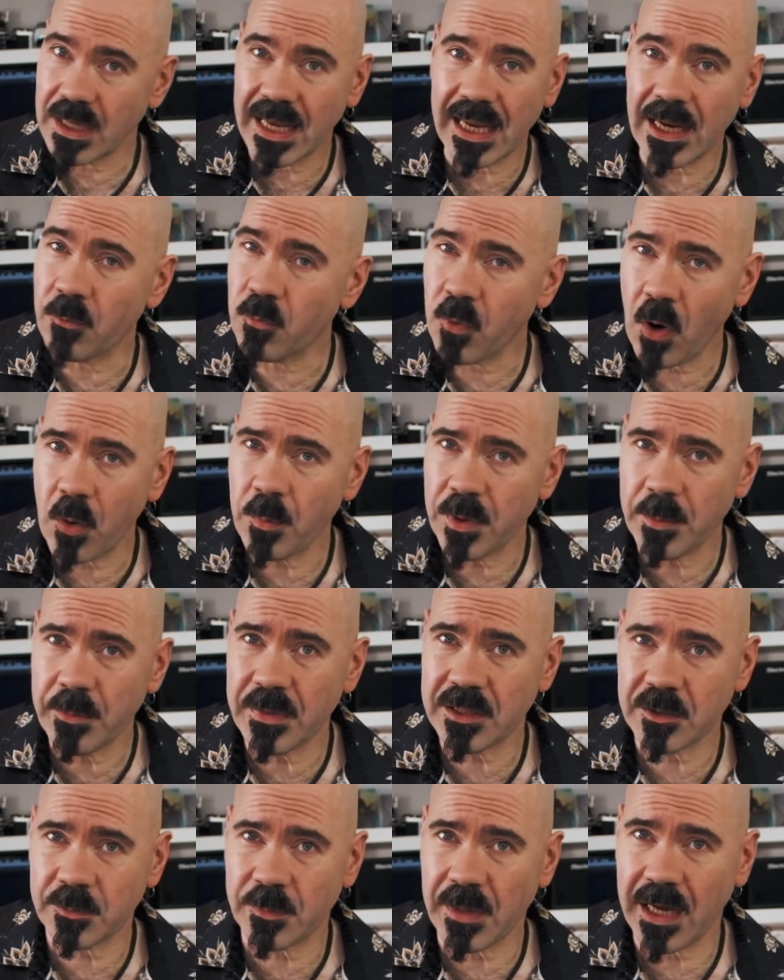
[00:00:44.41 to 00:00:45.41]
It won't be
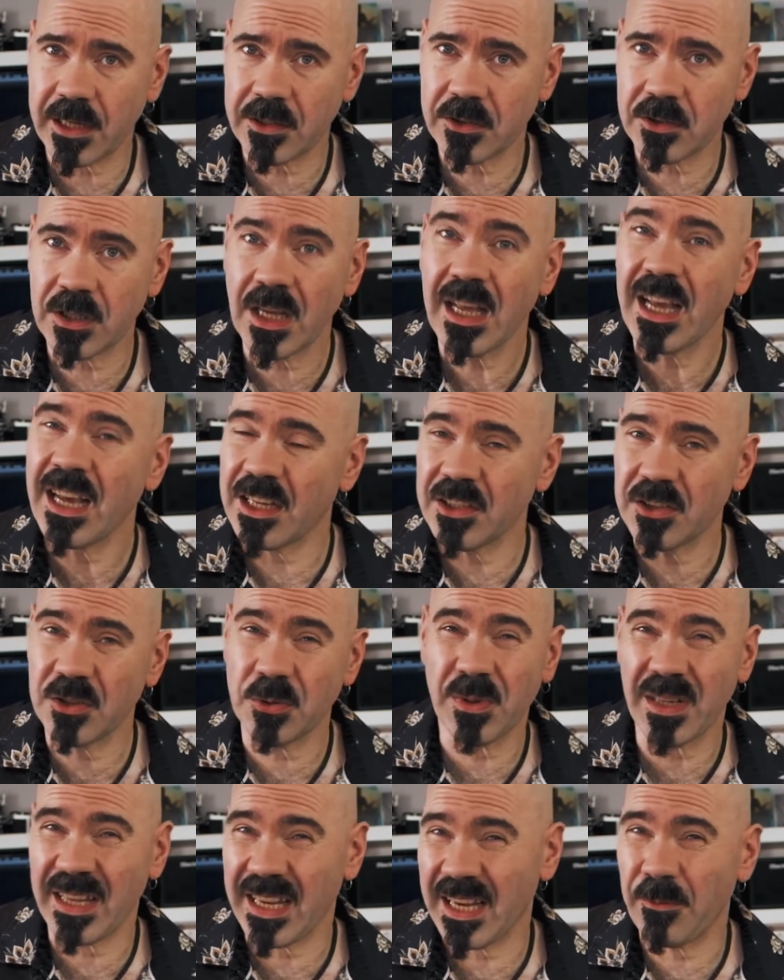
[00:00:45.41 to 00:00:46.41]
mismatched, as you
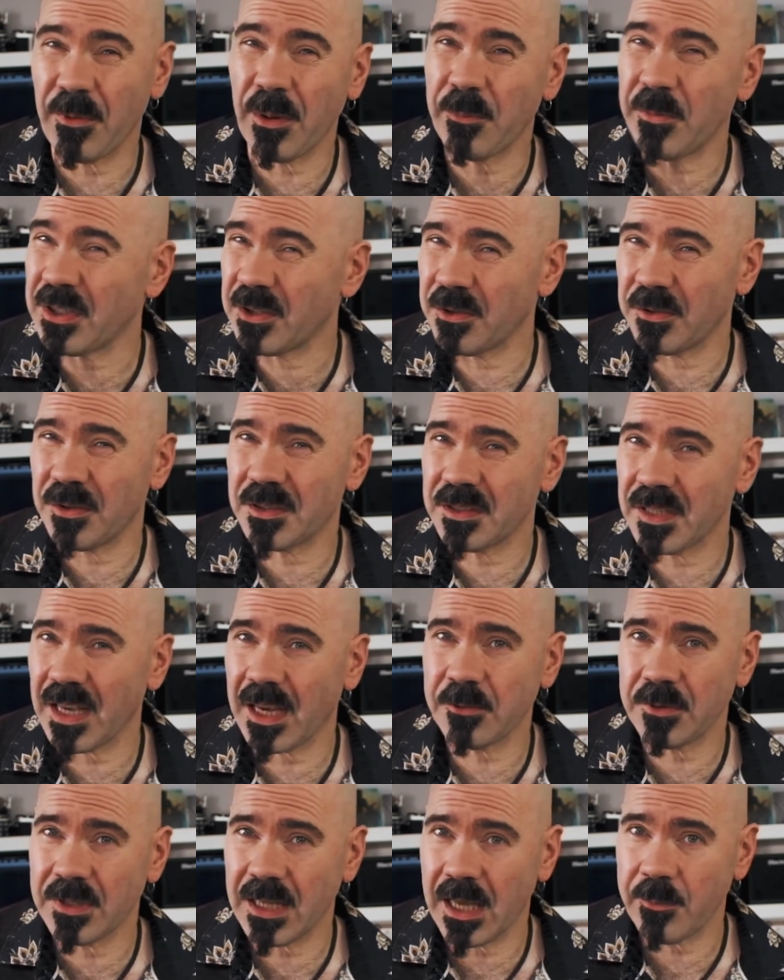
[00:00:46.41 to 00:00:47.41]
will hear when we do the
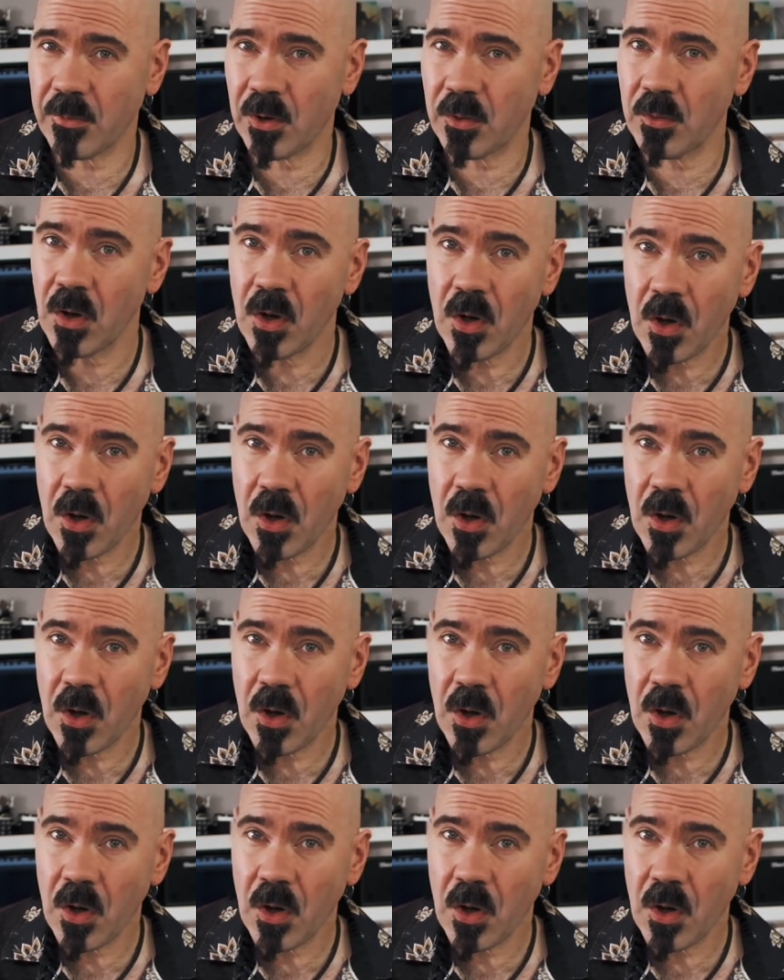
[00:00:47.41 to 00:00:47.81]
sound demo.